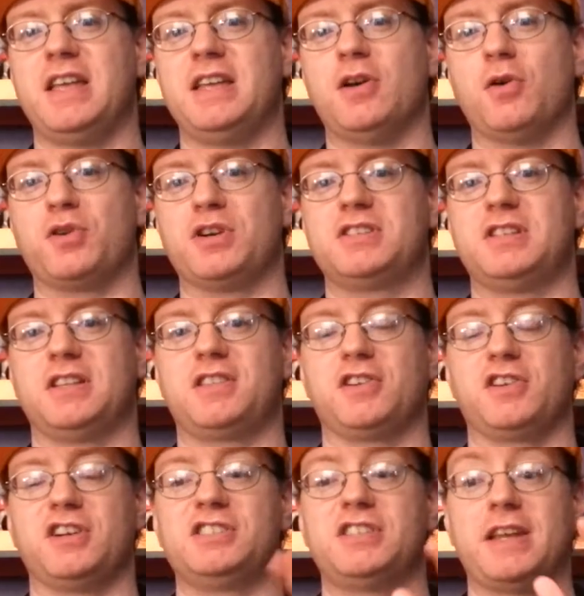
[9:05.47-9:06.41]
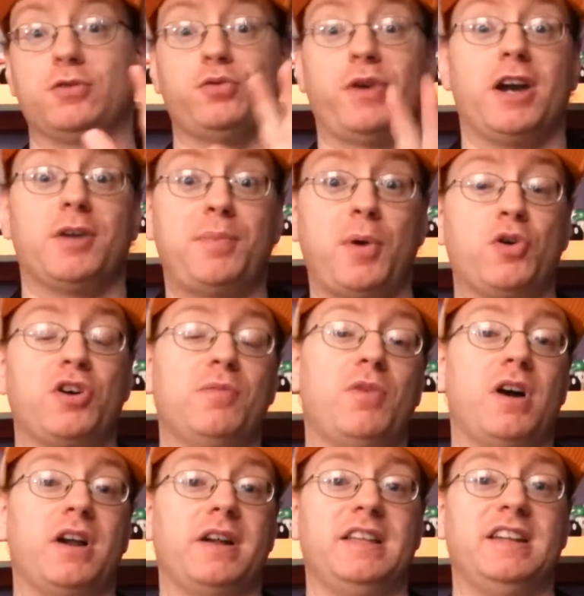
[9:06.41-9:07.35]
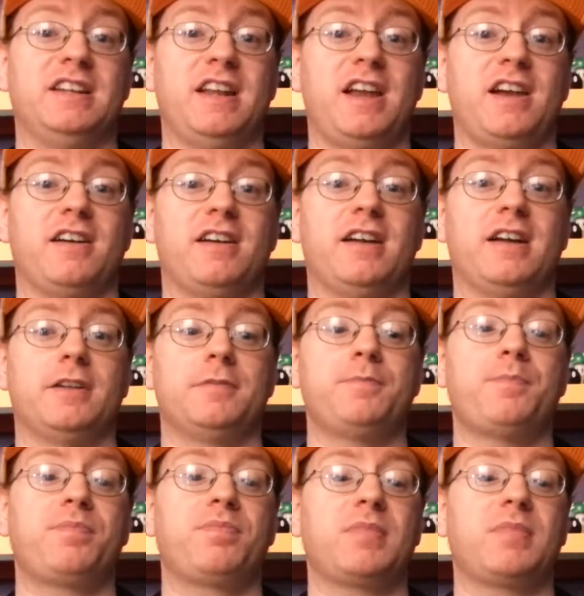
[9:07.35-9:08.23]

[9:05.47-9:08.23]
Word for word: a notice that there is a rare Pokemon in an area.